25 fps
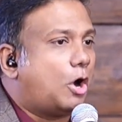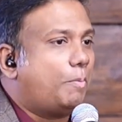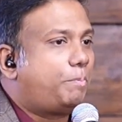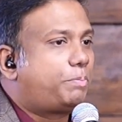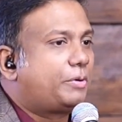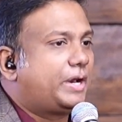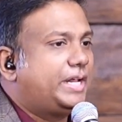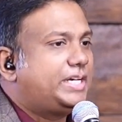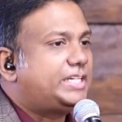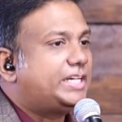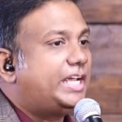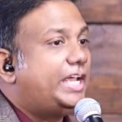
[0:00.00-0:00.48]

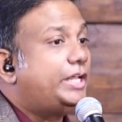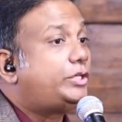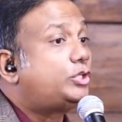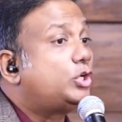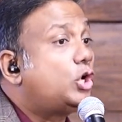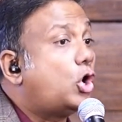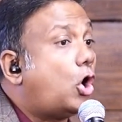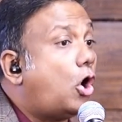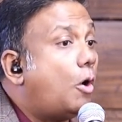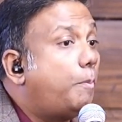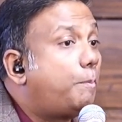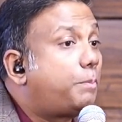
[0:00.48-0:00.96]
operate? It
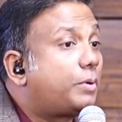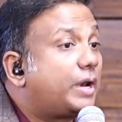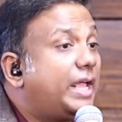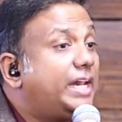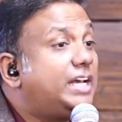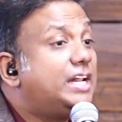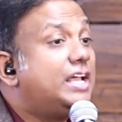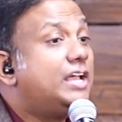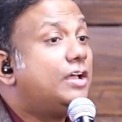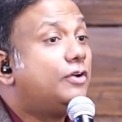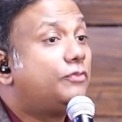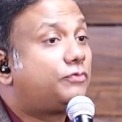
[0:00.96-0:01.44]
will
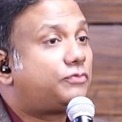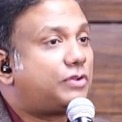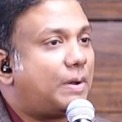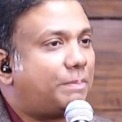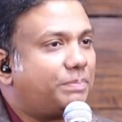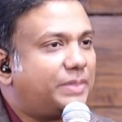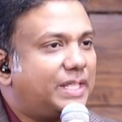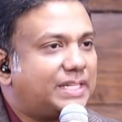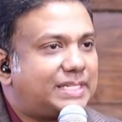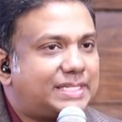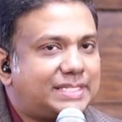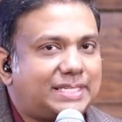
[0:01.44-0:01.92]
operate
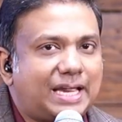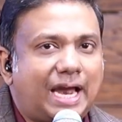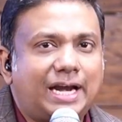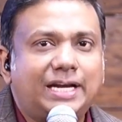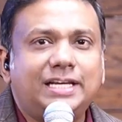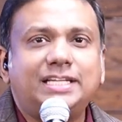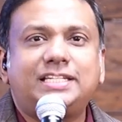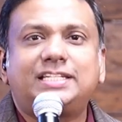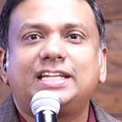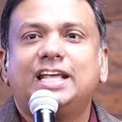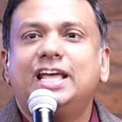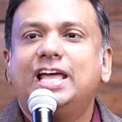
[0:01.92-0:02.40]
from the
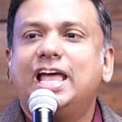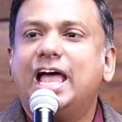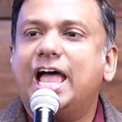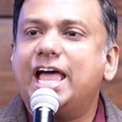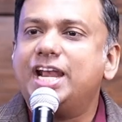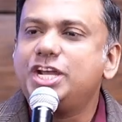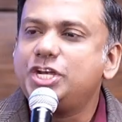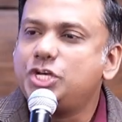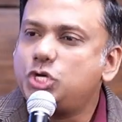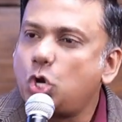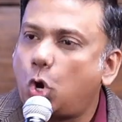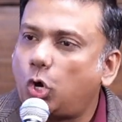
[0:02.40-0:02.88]
sons
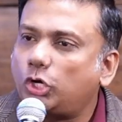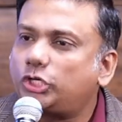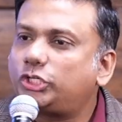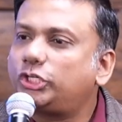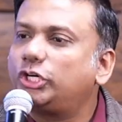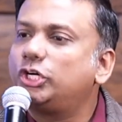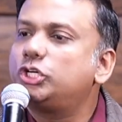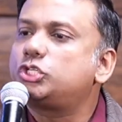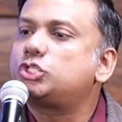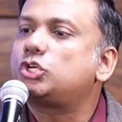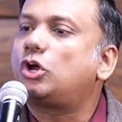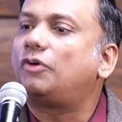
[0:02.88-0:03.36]
and
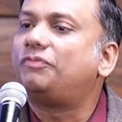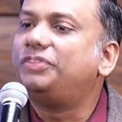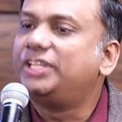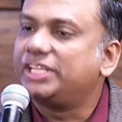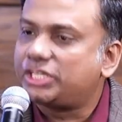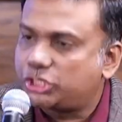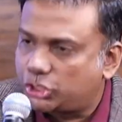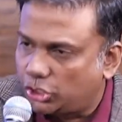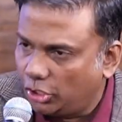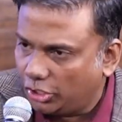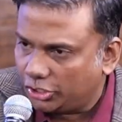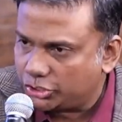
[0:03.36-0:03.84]
daughters of
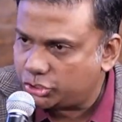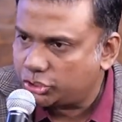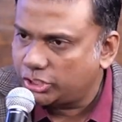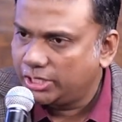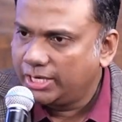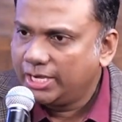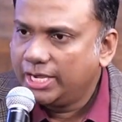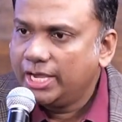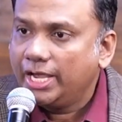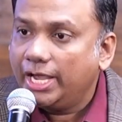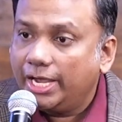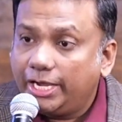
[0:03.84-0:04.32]
the church.
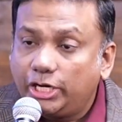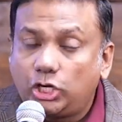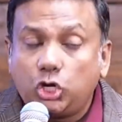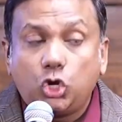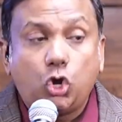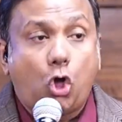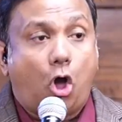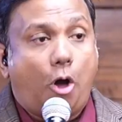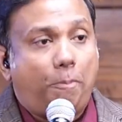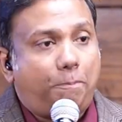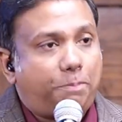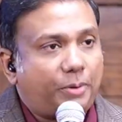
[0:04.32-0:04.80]
It
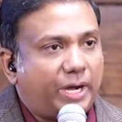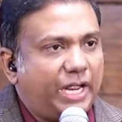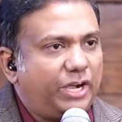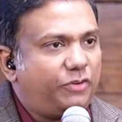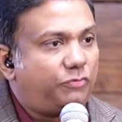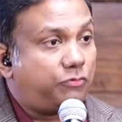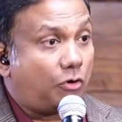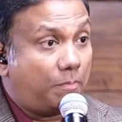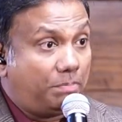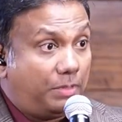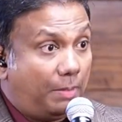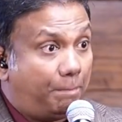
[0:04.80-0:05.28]
will
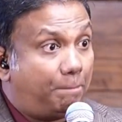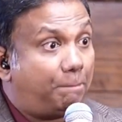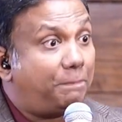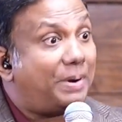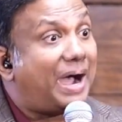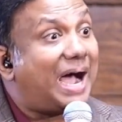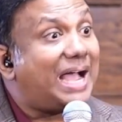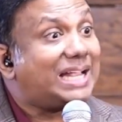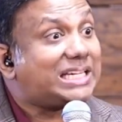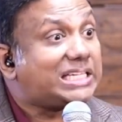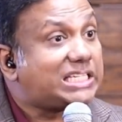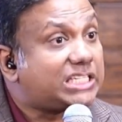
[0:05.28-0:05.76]
operate from the
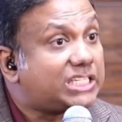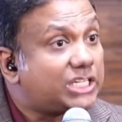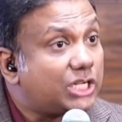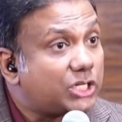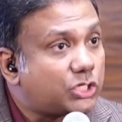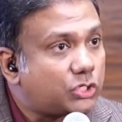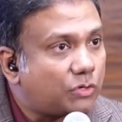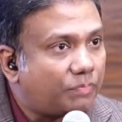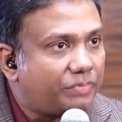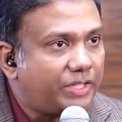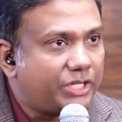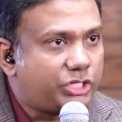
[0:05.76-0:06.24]

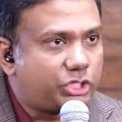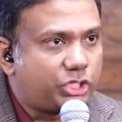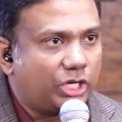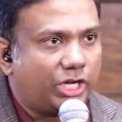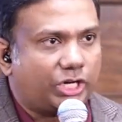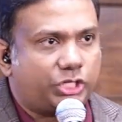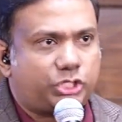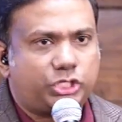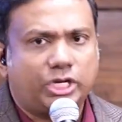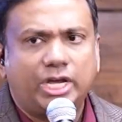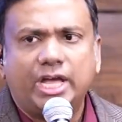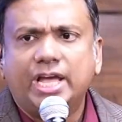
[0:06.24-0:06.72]
pastors of the
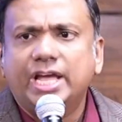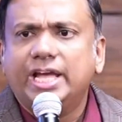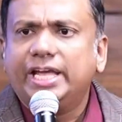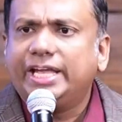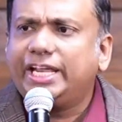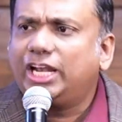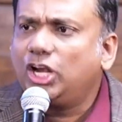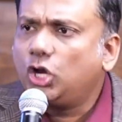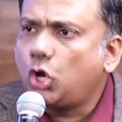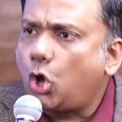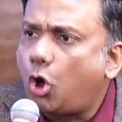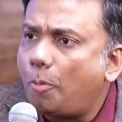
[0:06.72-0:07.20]
church.
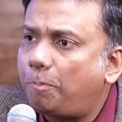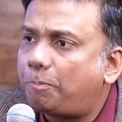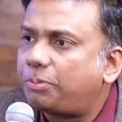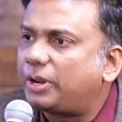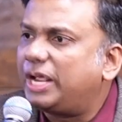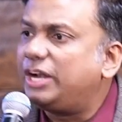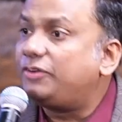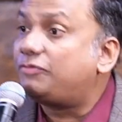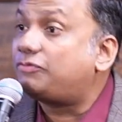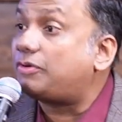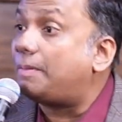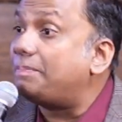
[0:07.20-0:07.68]
It will
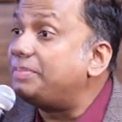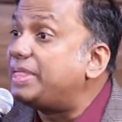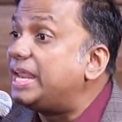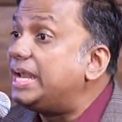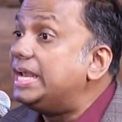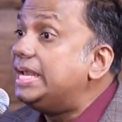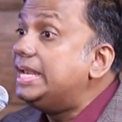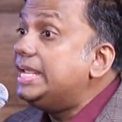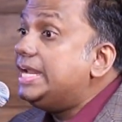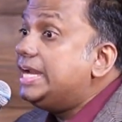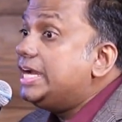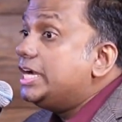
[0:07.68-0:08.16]
operate from the
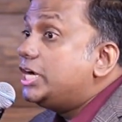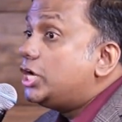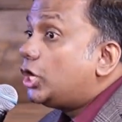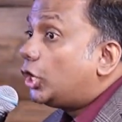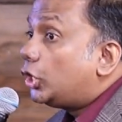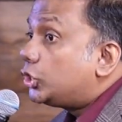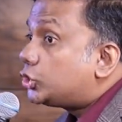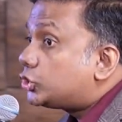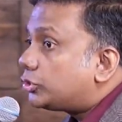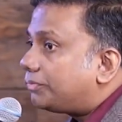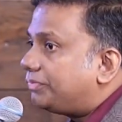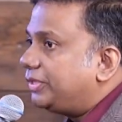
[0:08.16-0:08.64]

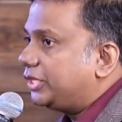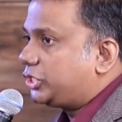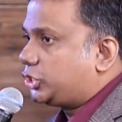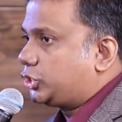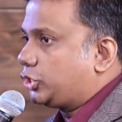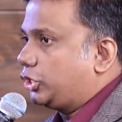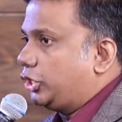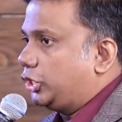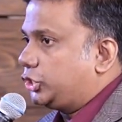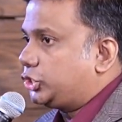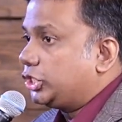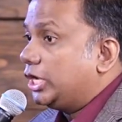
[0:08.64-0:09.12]
leaders of the
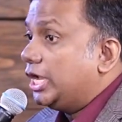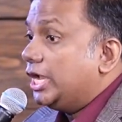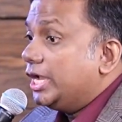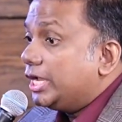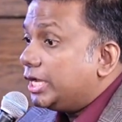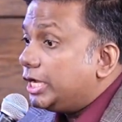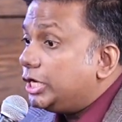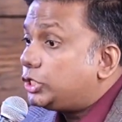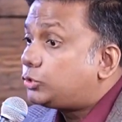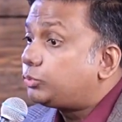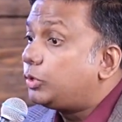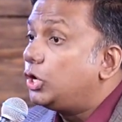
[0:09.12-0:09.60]
church.
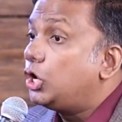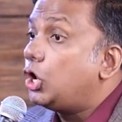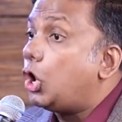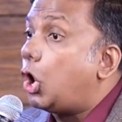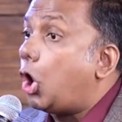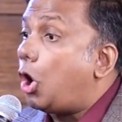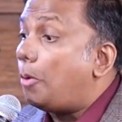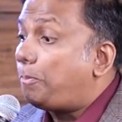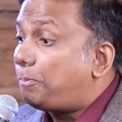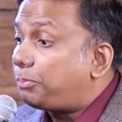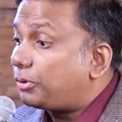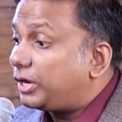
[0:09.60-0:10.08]
It will
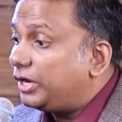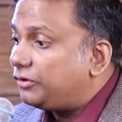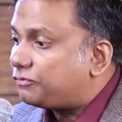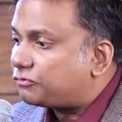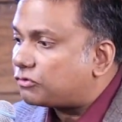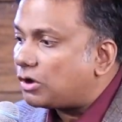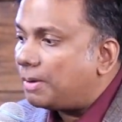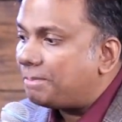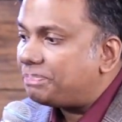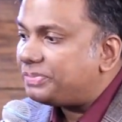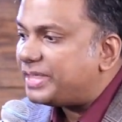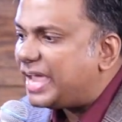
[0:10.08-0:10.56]
operate
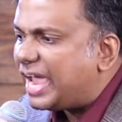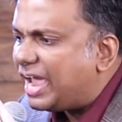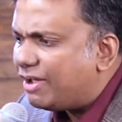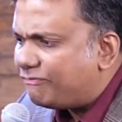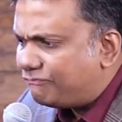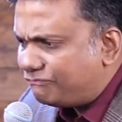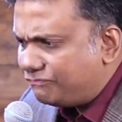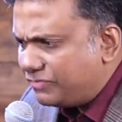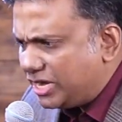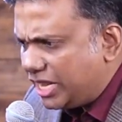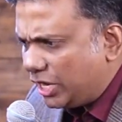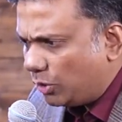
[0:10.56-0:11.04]
from
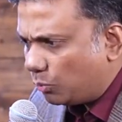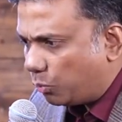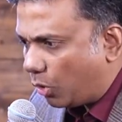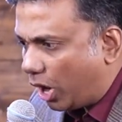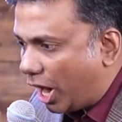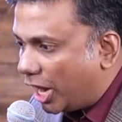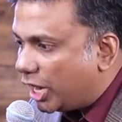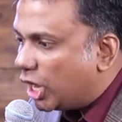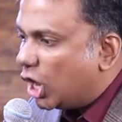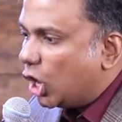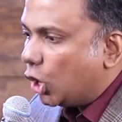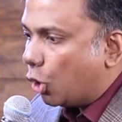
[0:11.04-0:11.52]

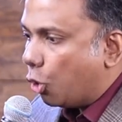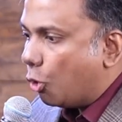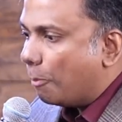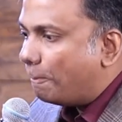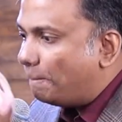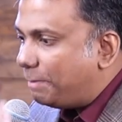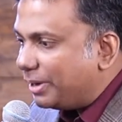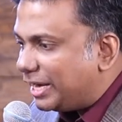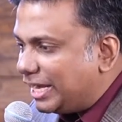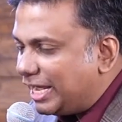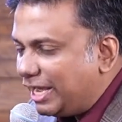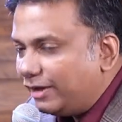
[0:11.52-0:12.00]
anyone who
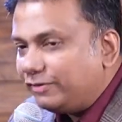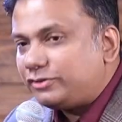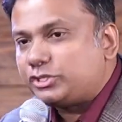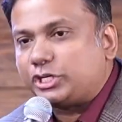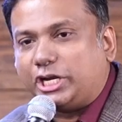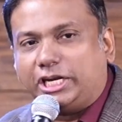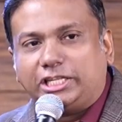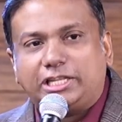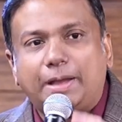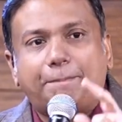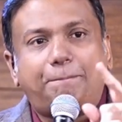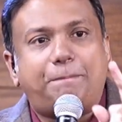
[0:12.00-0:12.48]

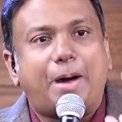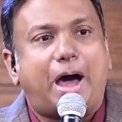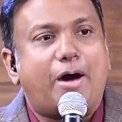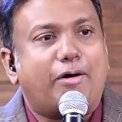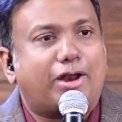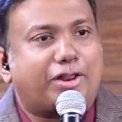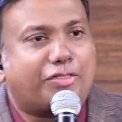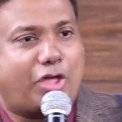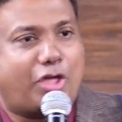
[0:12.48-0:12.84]
believes in the power